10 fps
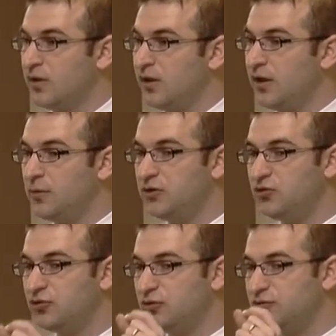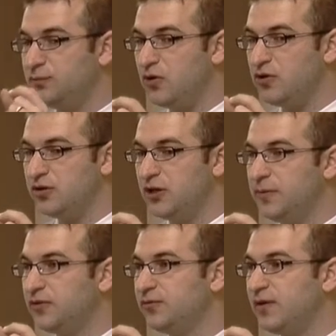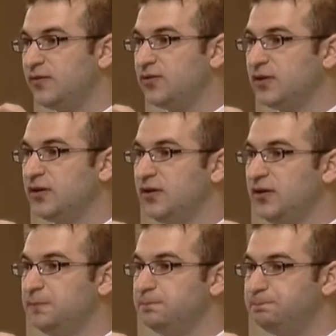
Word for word: And I want to show a small clip, it's a five second clip